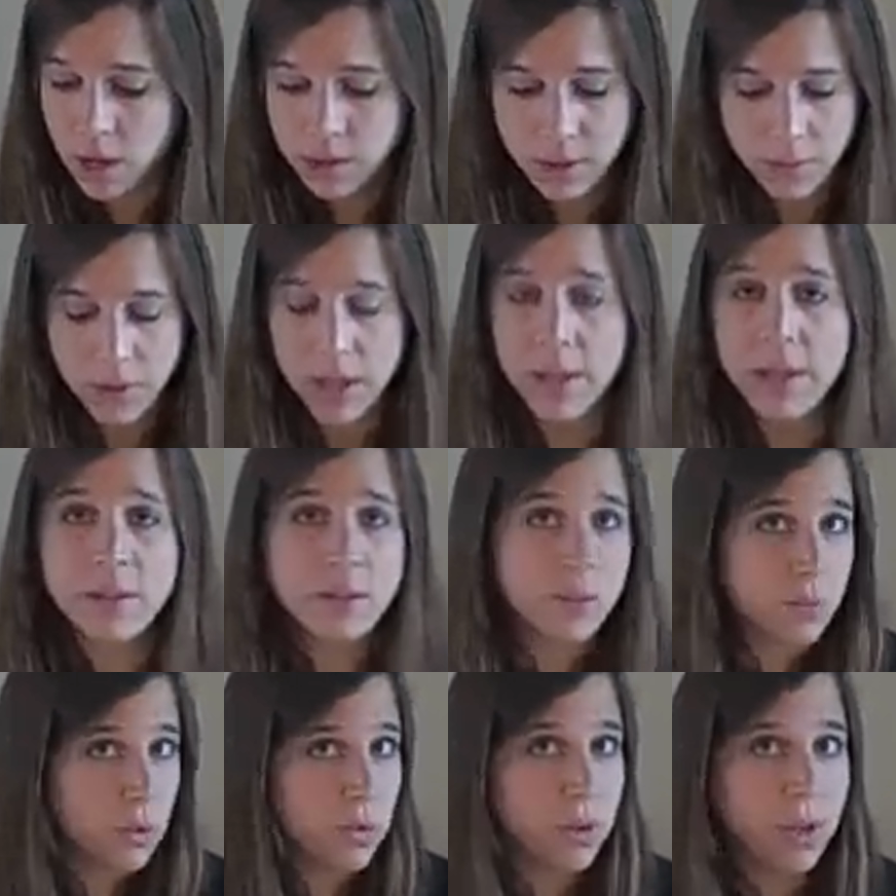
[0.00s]
Something like a
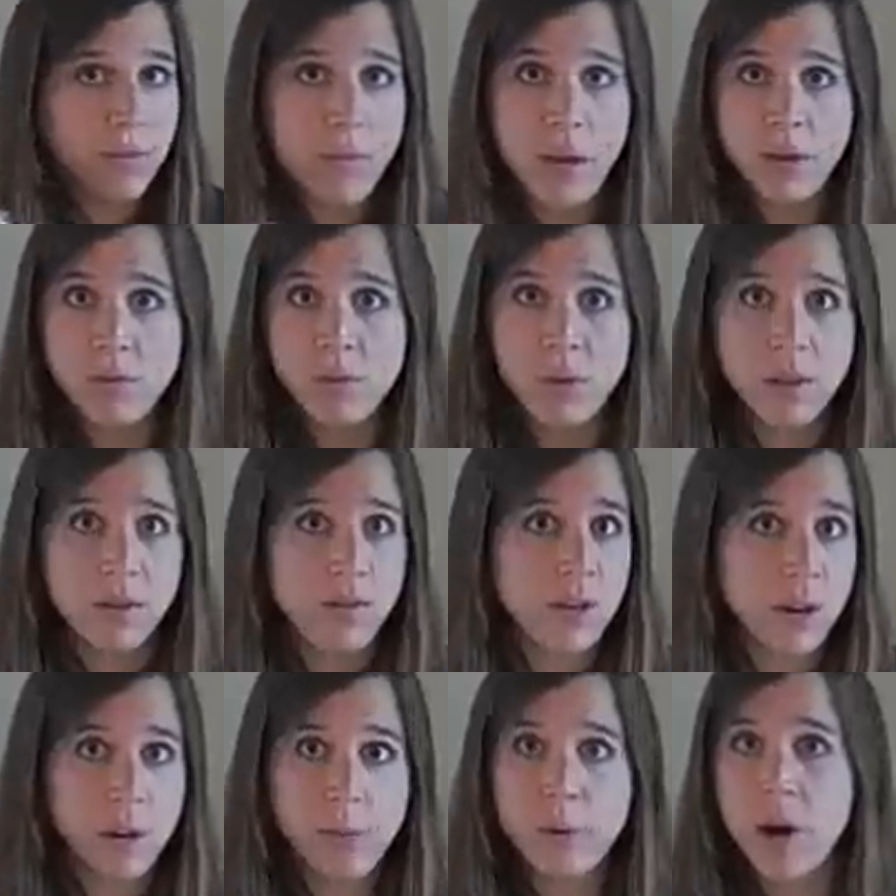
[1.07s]
smoothie made with
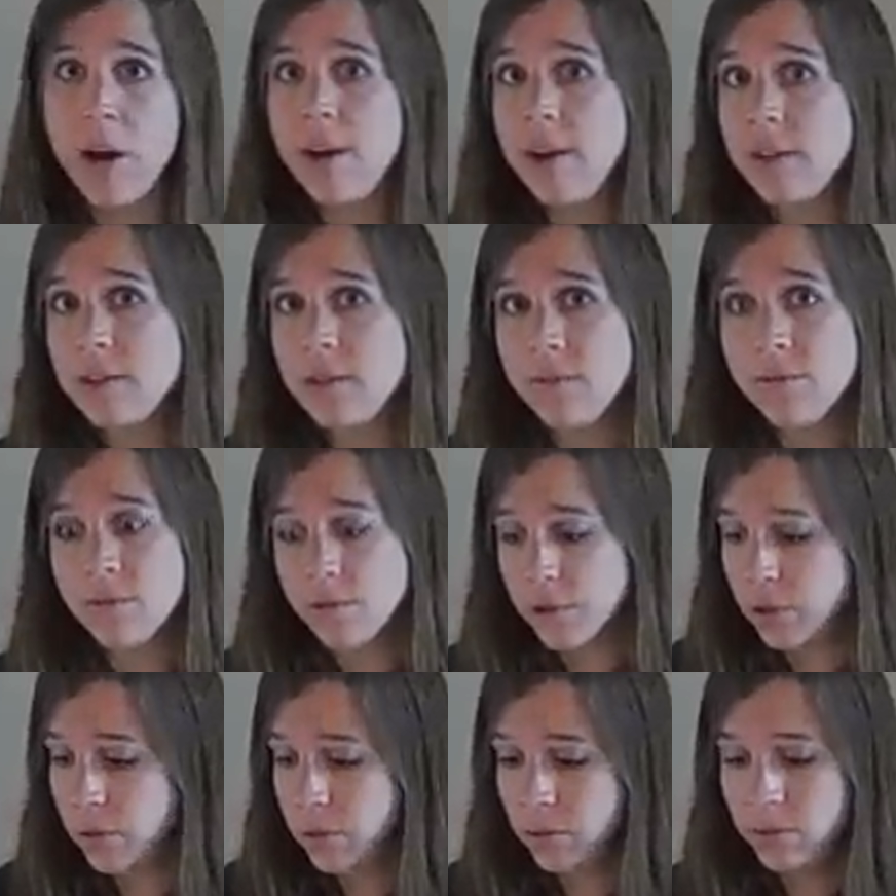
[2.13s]
dairy products and
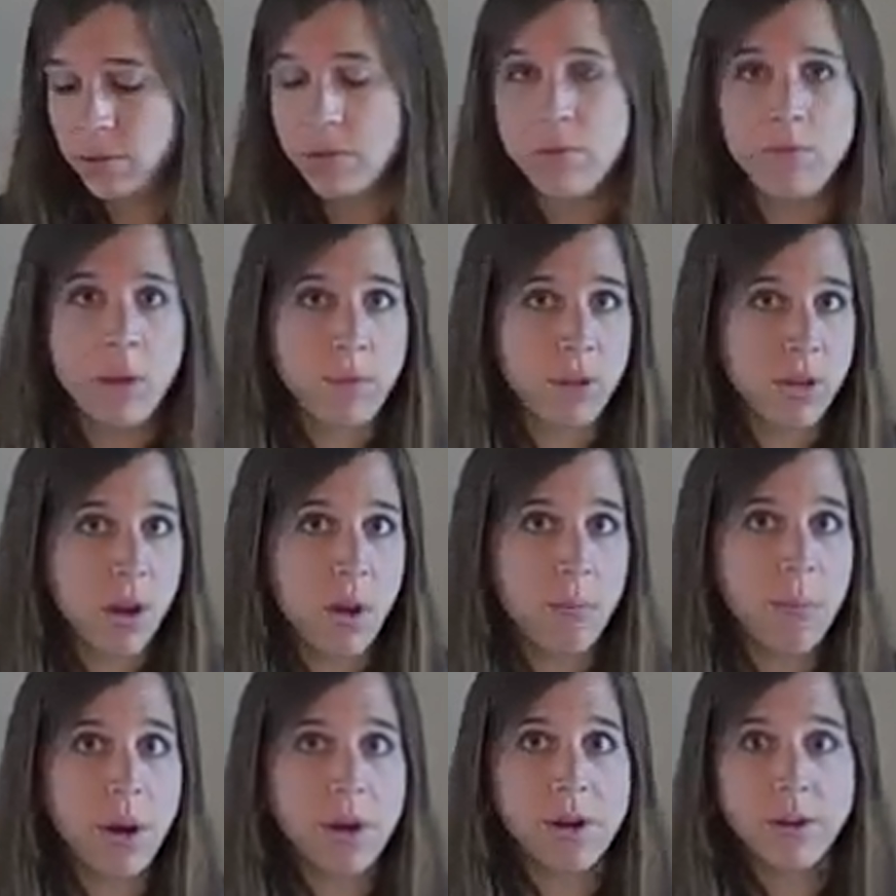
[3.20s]
fruit and maybe
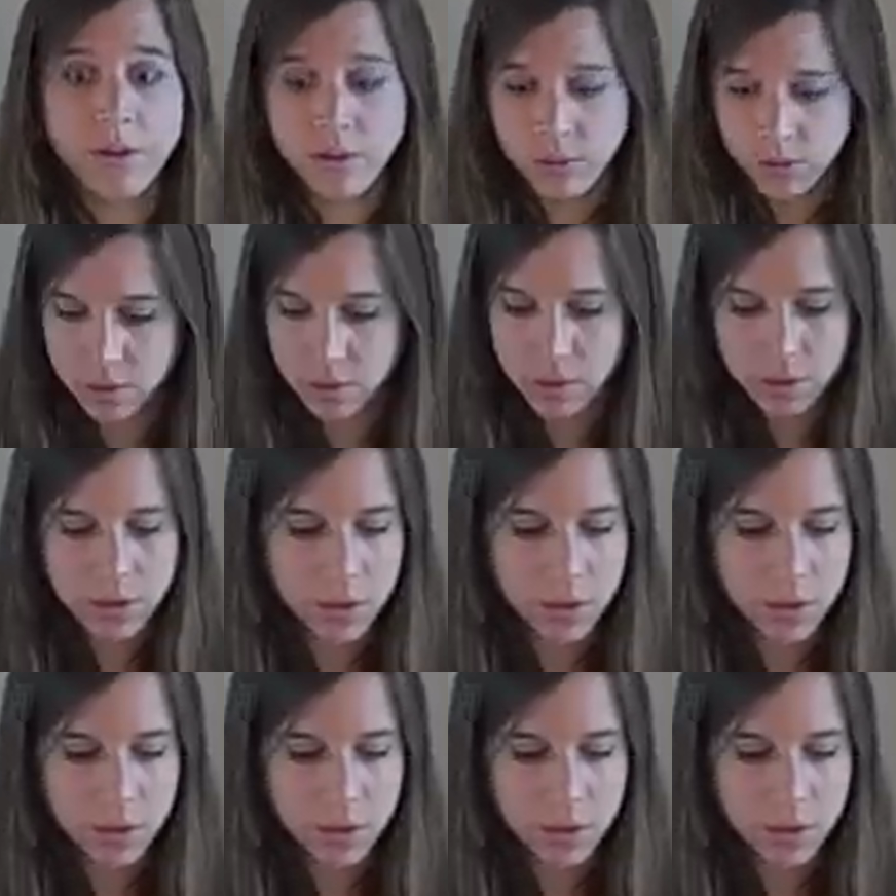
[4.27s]
nut butters